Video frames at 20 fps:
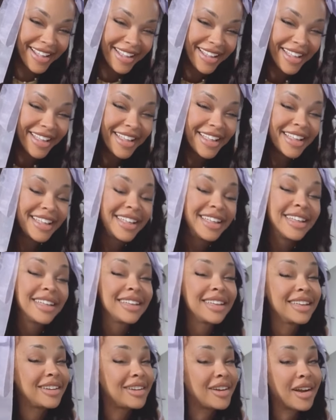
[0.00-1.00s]
know what I'm saying?
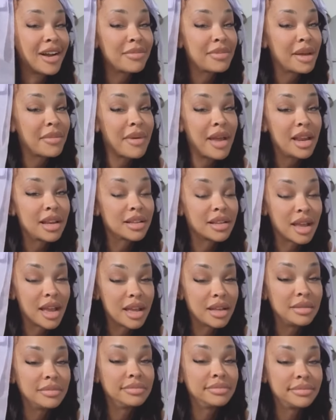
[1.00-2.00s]
Yeah, I'm not mad at
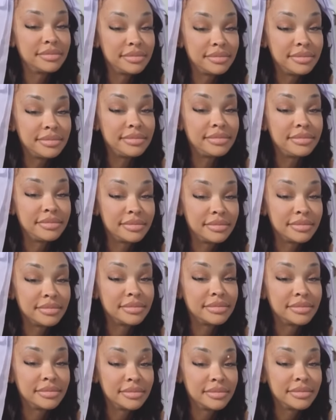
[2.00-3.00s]
that. You
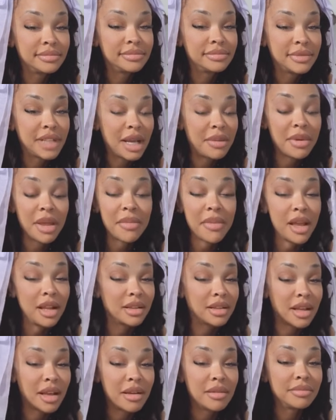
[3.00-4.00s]
feel me? I'm not
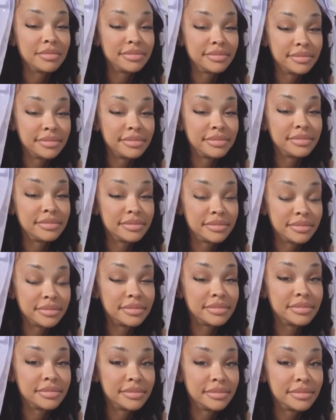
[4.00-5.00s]
mad at that. We got
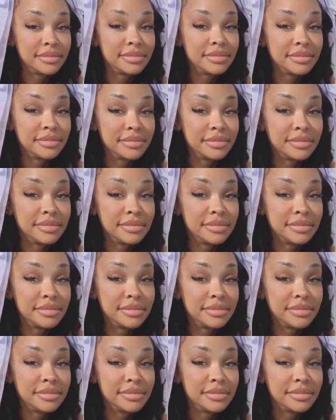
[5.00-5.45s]
Tronda.